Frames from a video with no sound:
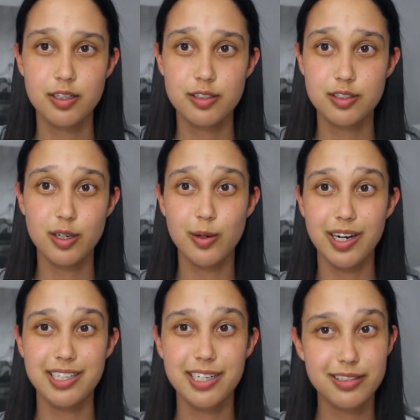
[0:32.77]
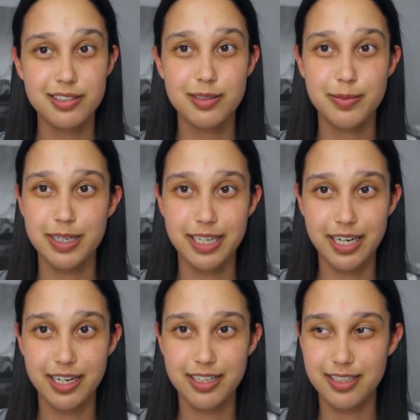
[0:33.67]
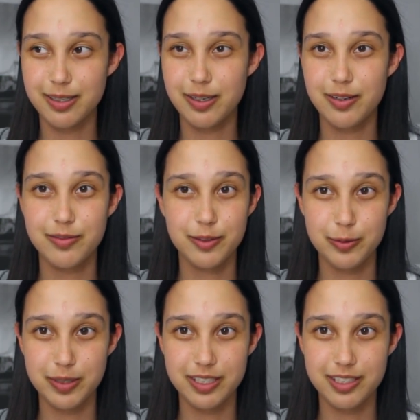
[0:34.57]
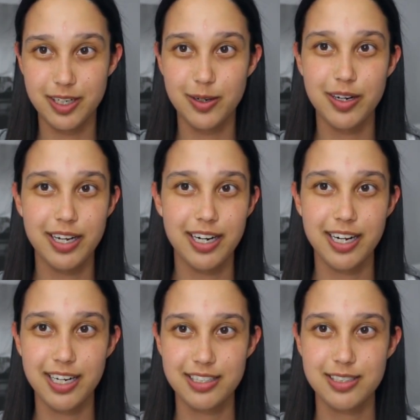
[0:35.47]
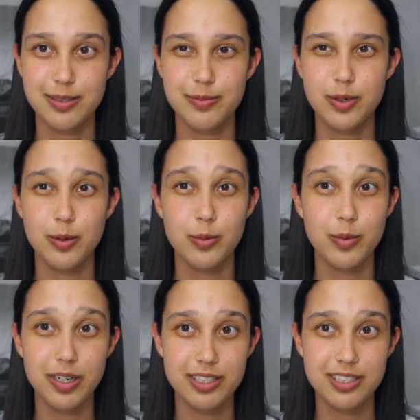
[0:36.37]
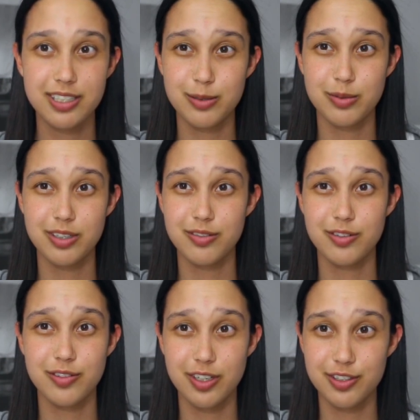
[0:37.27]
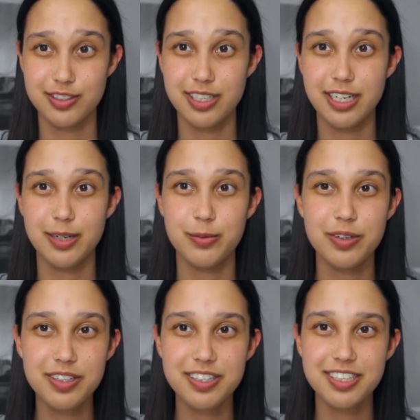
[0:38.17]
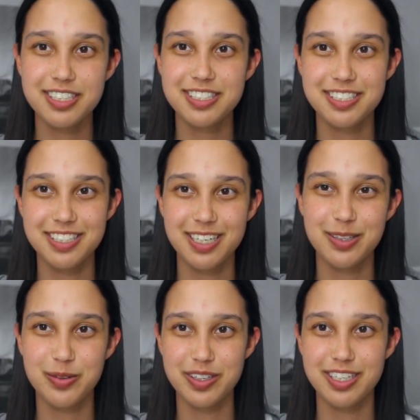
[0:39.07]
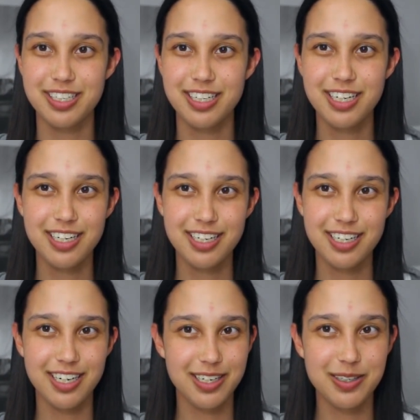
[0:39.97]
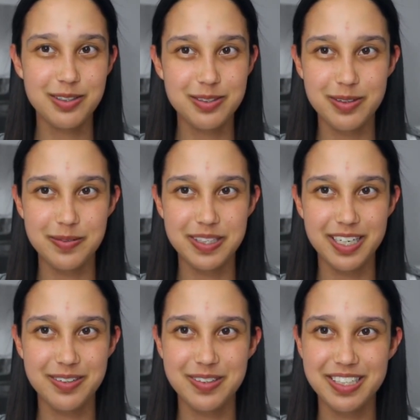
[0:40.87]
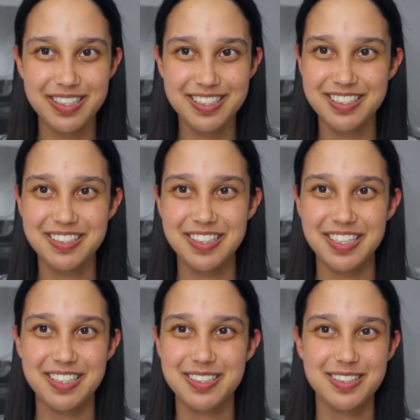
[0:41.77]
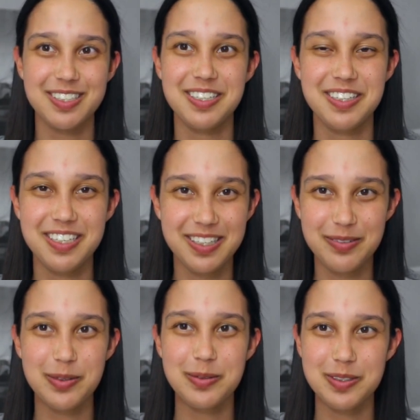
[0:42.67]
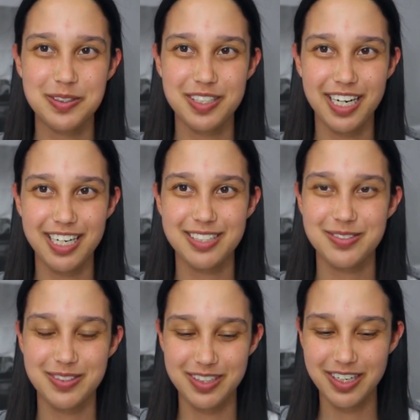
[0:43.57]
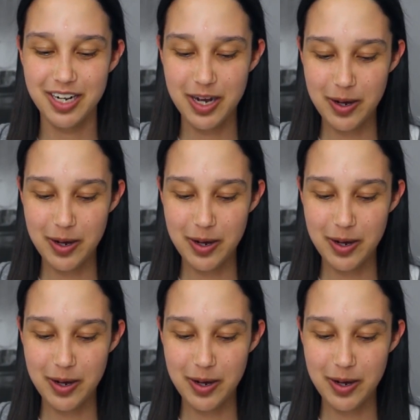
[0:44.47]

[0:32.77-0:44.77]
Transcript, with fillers: So I texted my dad a few weeks ago and I asked him what he wanted for Father's Day, and one of the things he said he wanted, I know this might be kind of weird, this isn't like a thing that people usually ask for,